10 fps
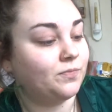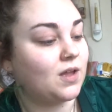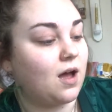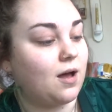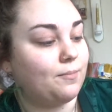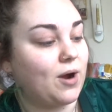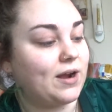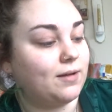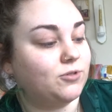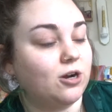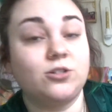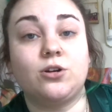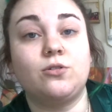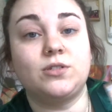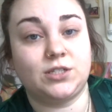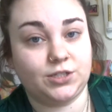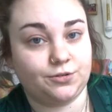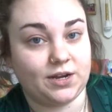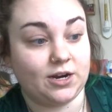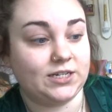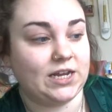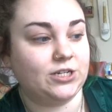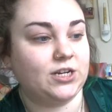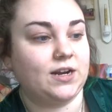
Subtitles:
brighten up dark circles, and soothe irritation.